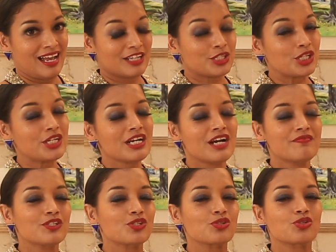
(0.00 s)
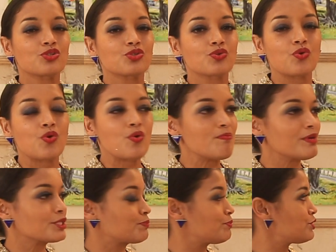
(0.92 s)
And she covers so
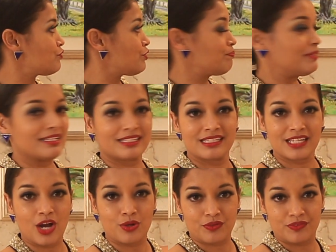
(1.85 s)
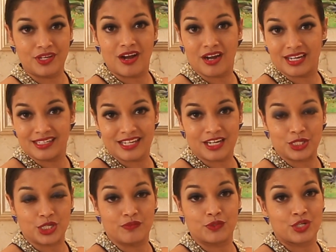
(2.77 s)
much beautiful pieces out of the
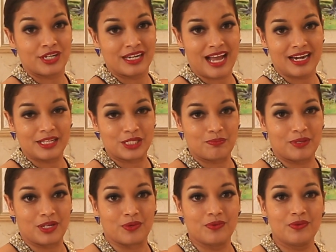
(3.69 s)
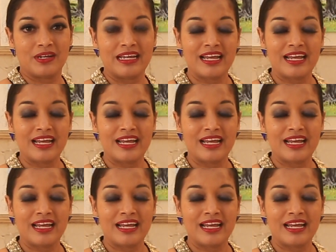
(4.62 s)
architecture of Trinidad and Tobago.